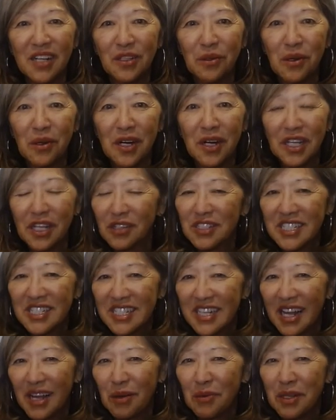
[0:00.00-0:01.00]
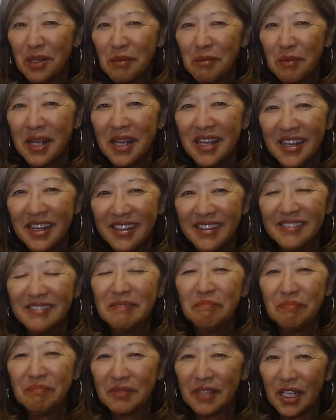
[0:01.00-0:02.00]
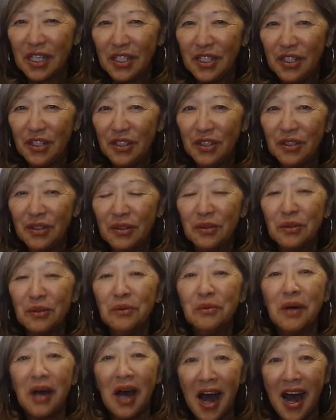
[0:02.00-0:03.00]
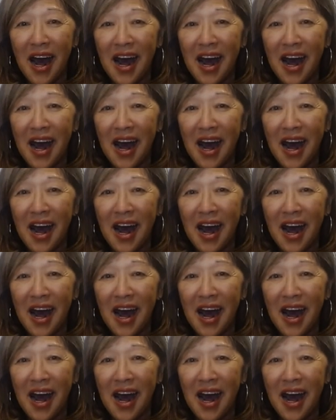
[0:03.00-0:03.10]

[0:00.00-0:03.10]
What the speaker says: Who are you? Say it me. You,